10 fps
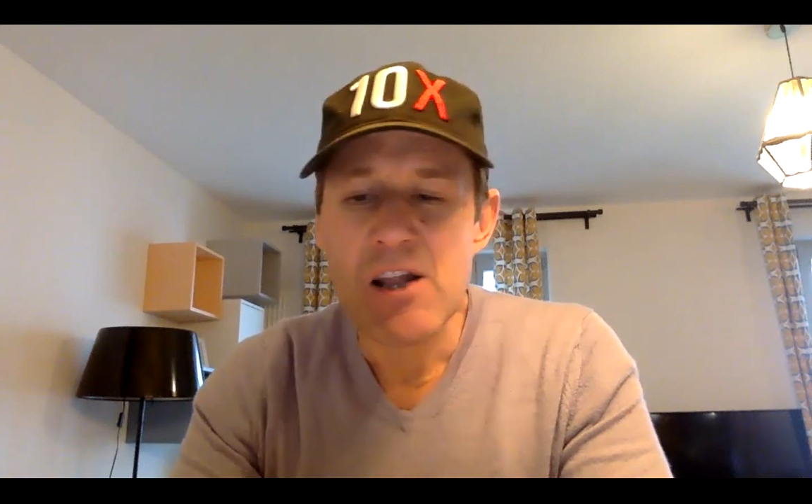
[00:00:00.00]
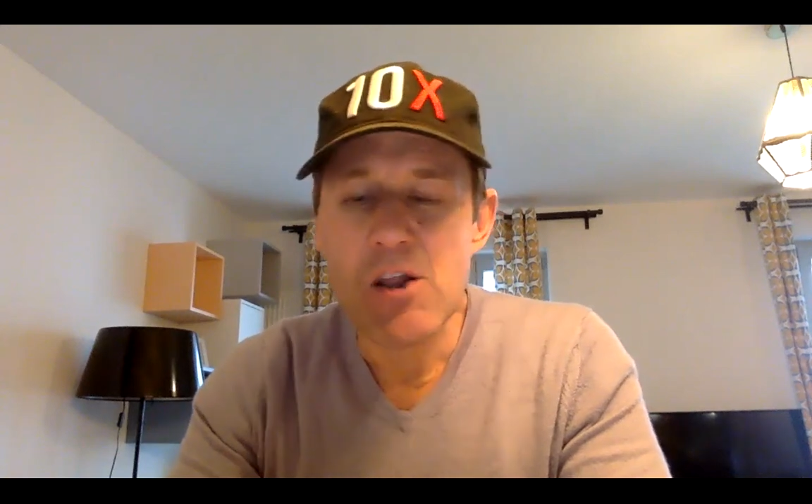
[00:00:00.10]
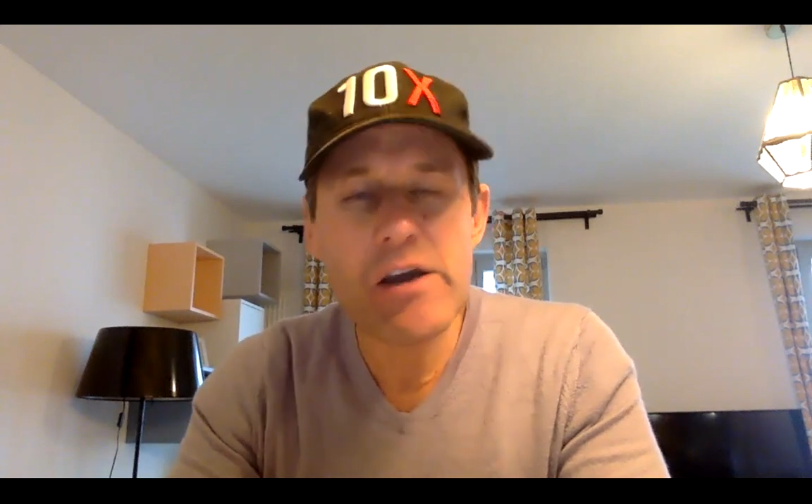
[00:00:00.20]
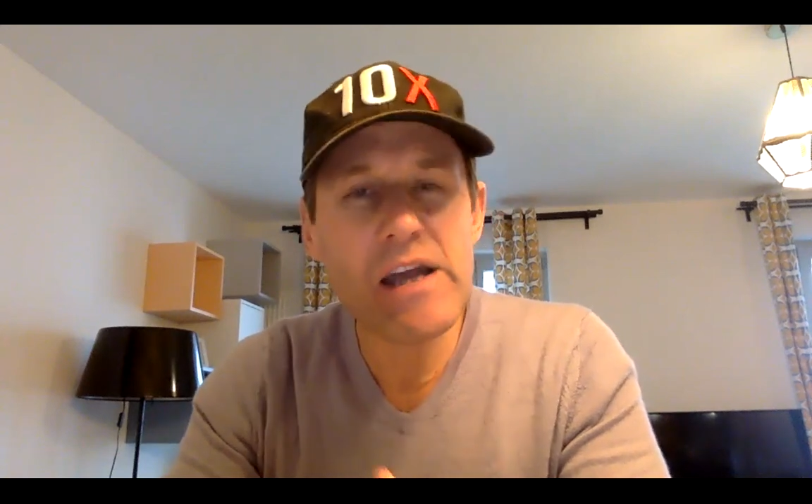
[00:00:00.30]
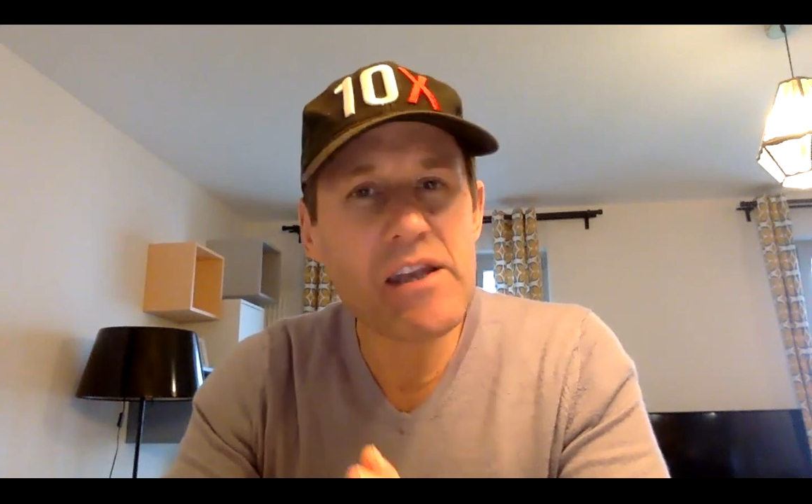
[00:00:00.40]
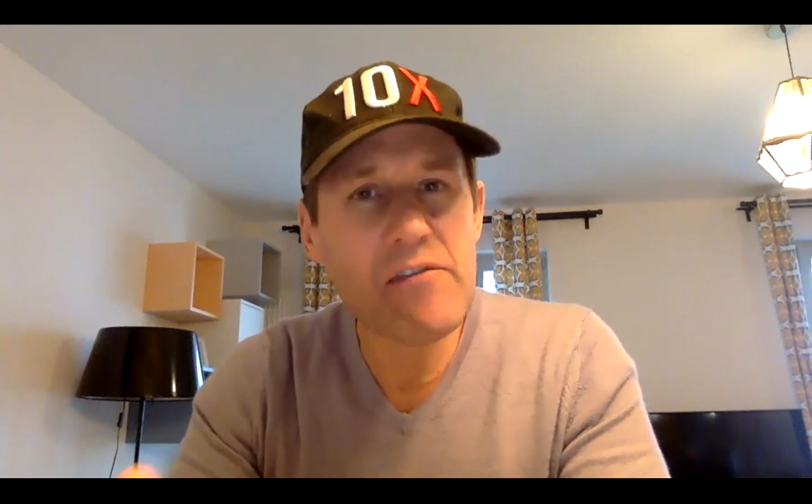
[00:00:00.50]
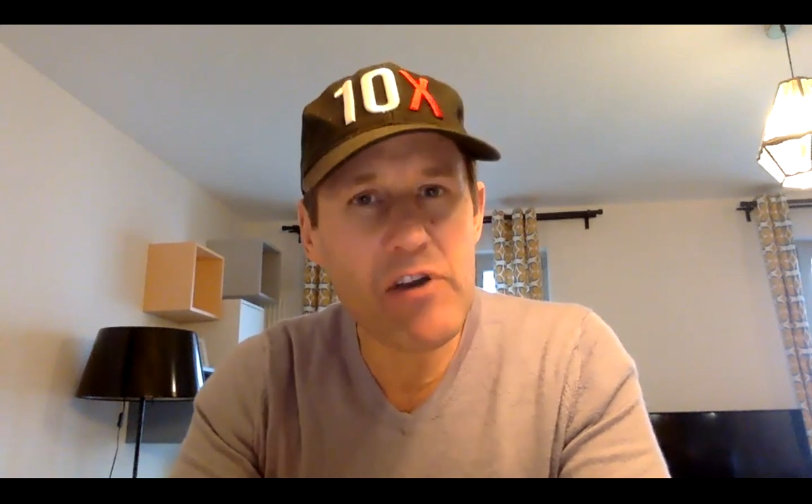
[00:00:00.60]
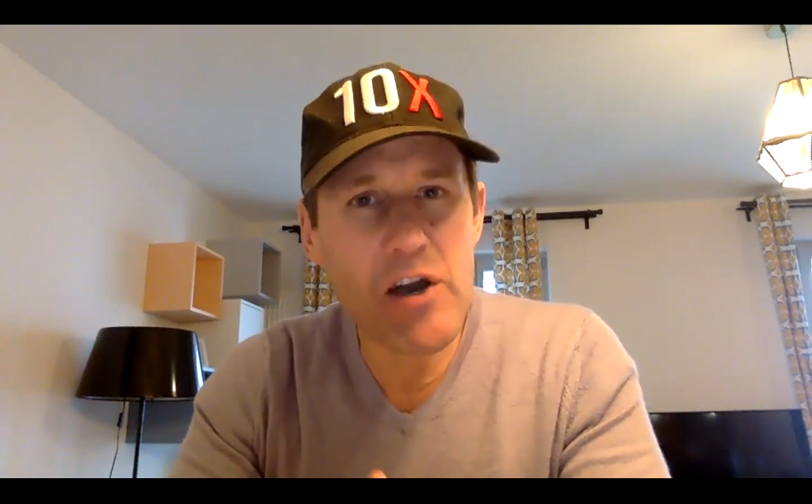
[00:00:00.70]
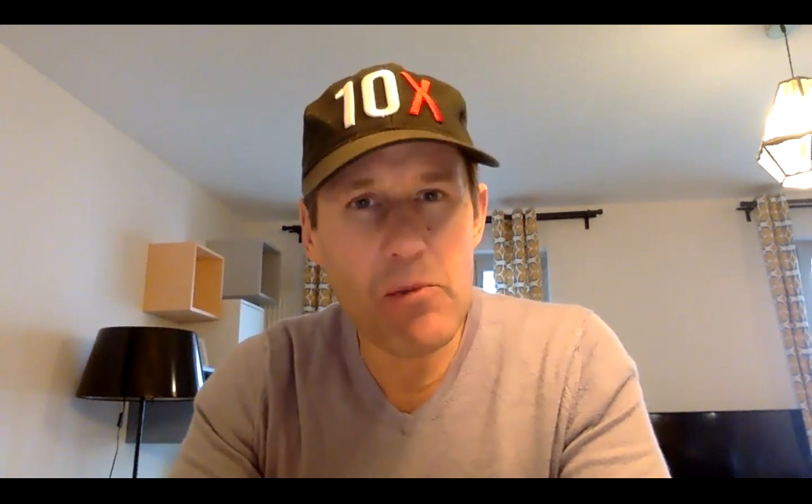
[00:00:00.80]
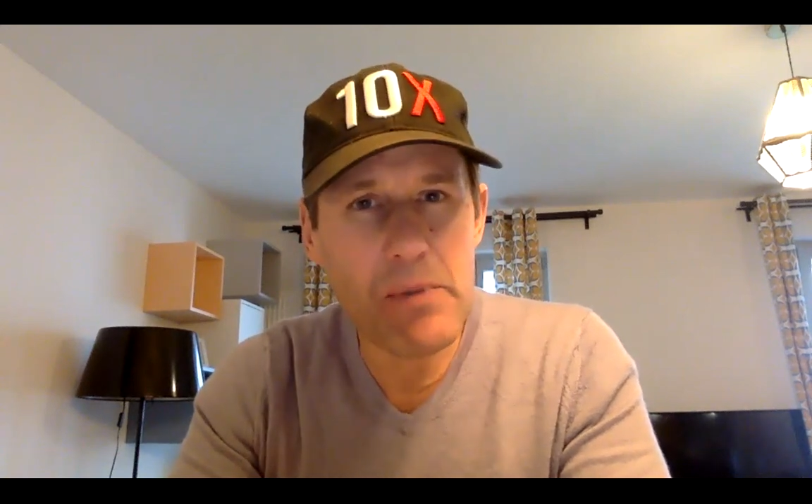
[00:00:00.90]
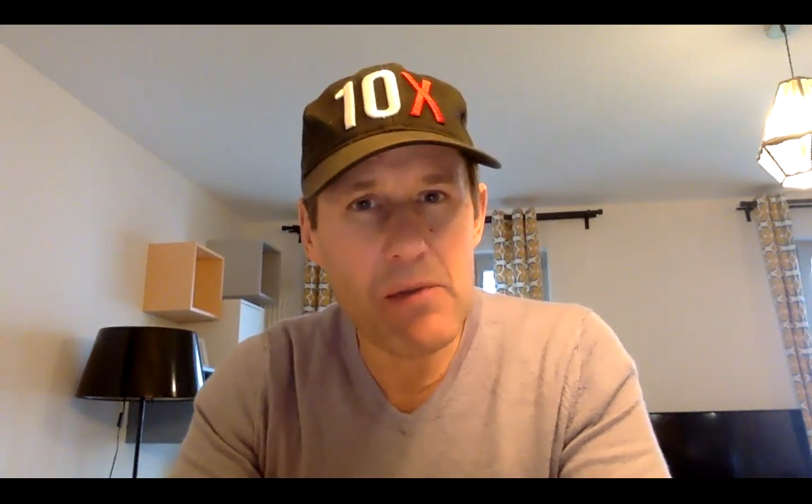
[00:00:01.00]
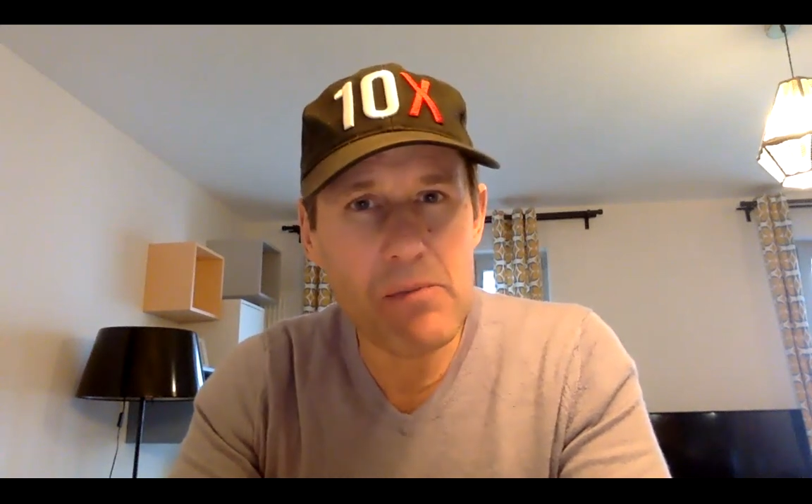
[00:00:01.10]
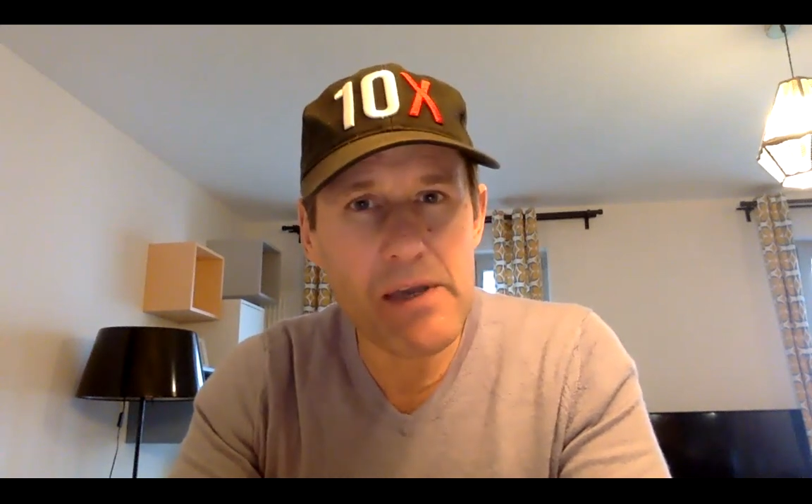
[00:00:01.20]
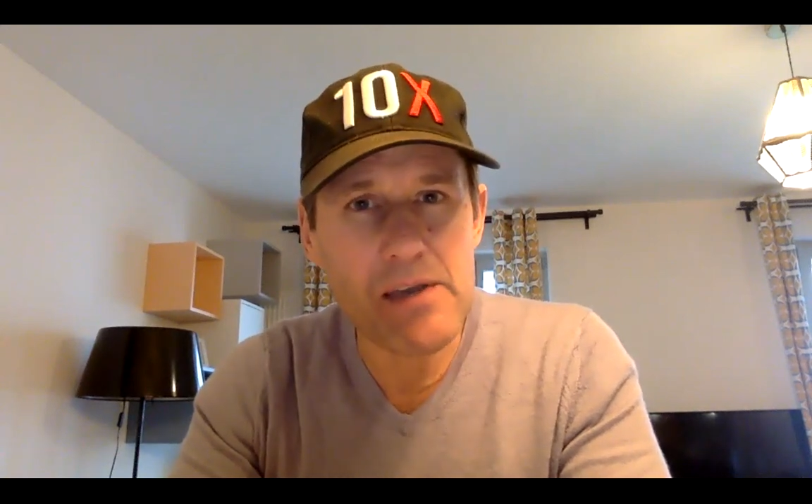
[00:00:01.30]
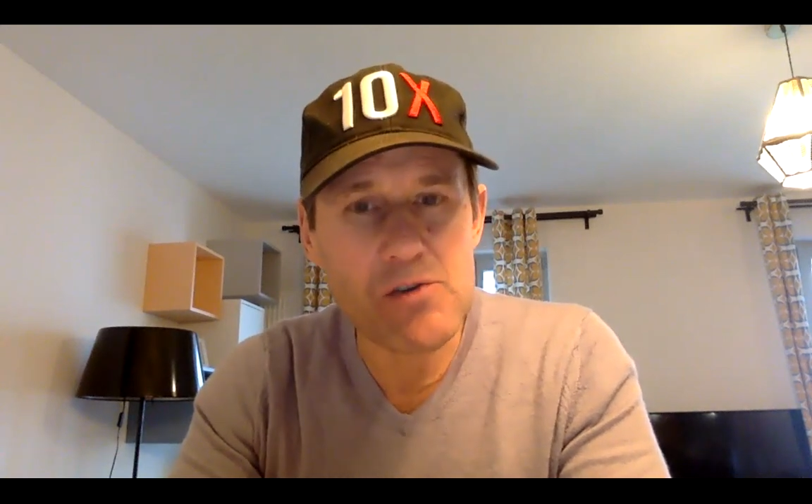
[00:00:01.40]
look at different
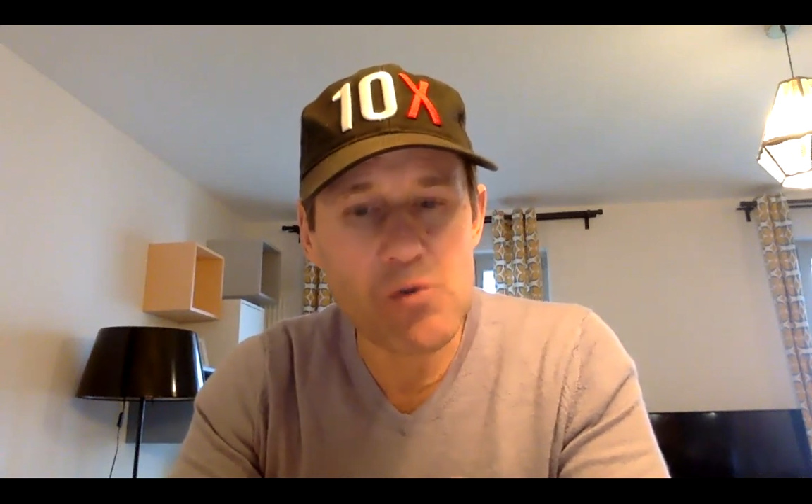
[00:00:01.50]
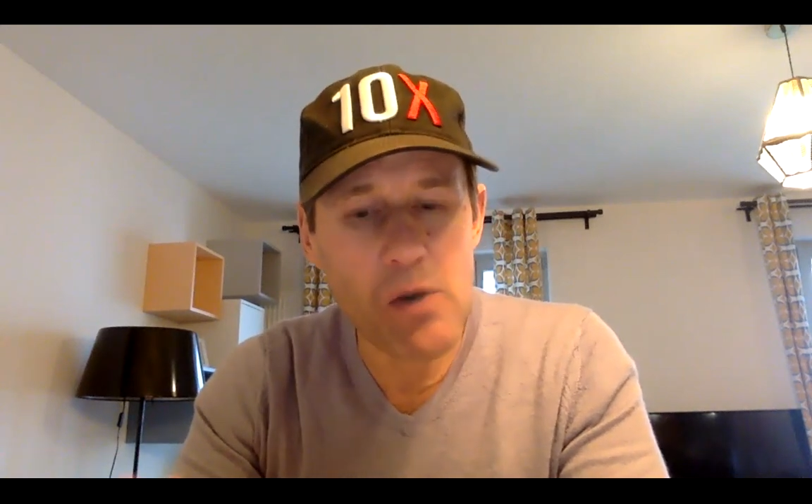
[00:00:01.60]
Airbnbs.